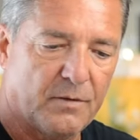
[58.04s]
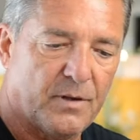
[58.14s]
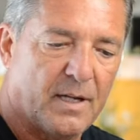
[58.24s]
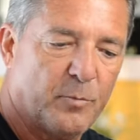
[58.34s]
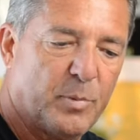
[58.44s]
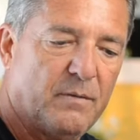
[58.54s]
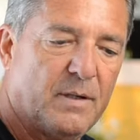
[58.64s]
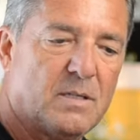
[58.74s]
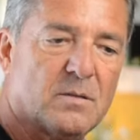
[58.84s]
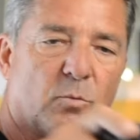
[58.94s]
fly
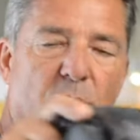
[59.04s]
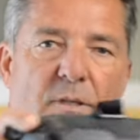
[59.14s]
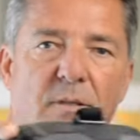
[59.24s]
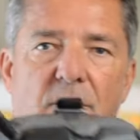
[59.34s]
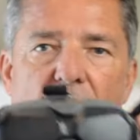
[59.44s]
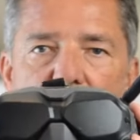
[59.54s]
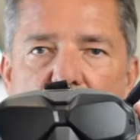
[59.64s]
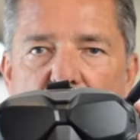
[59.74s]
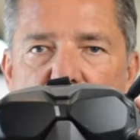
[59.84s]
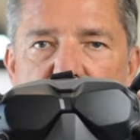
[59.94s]
FPVs with the
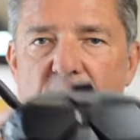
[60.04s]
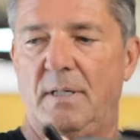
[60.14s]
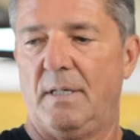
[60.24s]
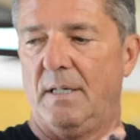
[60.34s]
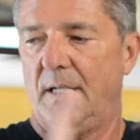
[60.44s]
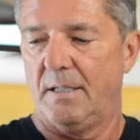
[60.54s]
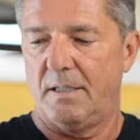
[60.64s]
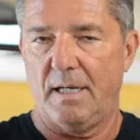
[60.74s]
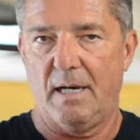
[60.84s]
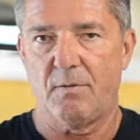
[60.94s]
goggles and then
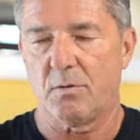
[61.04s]
they have their